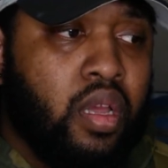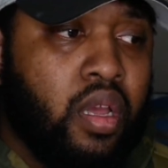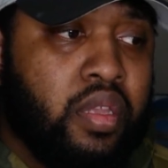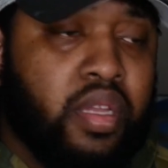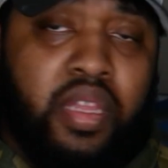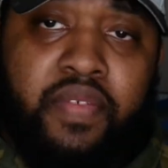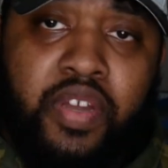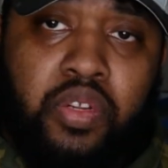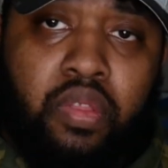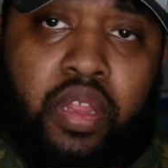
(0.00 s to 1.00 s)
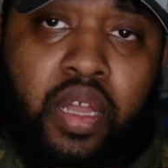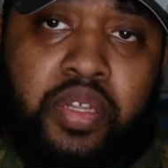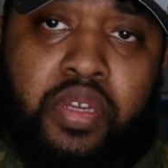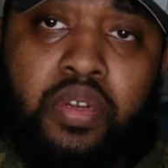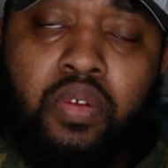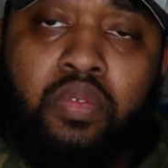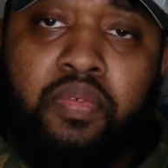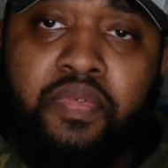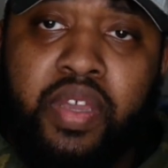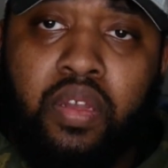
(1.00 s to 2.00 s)
until he eventually lost control of
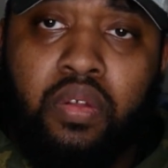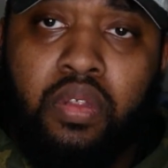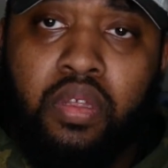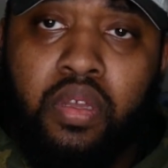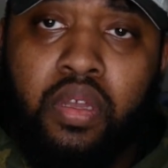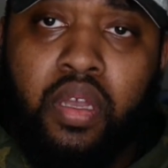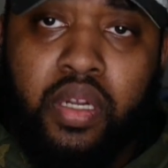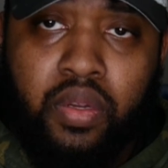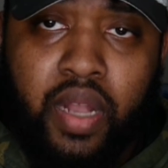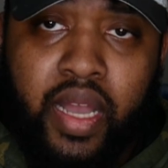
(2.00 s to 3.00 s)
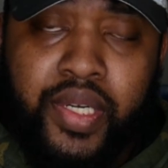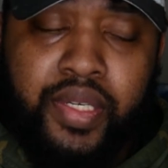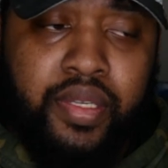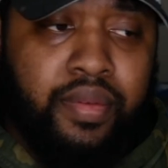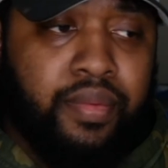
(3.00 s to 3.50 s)
the vehicle and crashed.